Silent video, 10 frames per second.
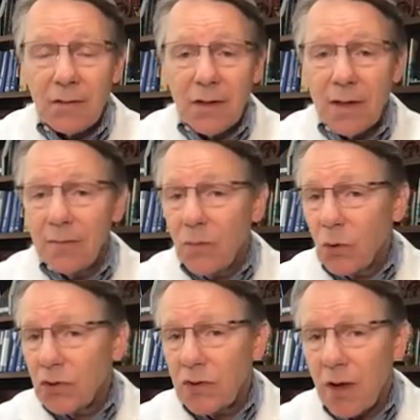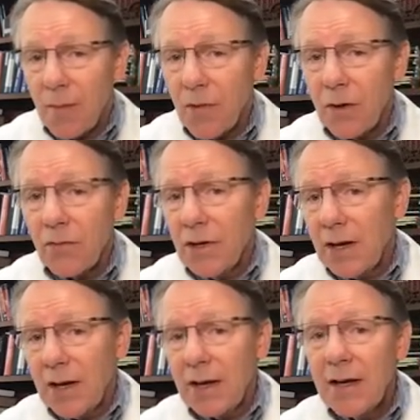you get more Sommering
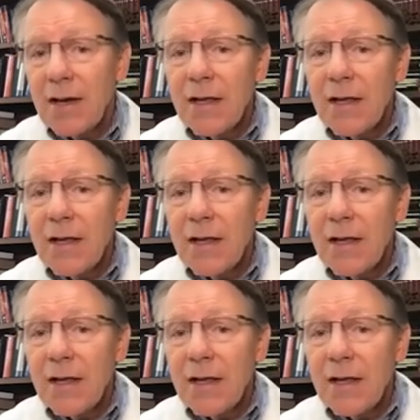ring